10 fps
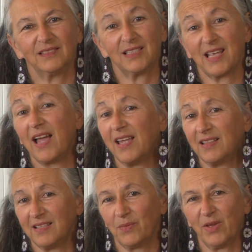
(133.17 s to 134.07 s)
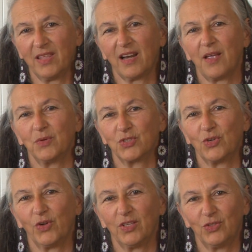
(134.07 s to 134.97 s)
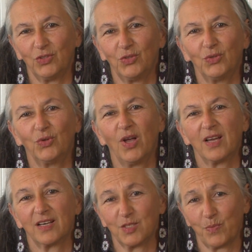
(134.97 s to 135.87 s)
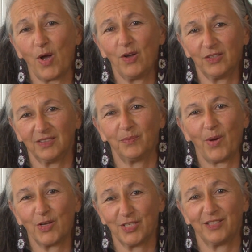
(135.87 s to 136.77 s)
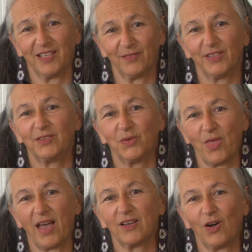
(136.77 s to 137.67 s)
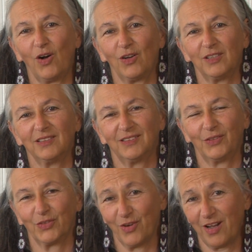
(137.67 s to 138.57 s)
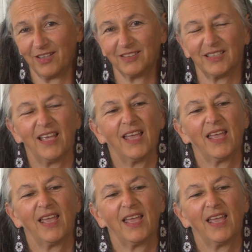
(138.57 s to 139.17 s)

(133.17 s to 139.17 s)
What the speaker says: decide whether I was going to respond positively to that call or not.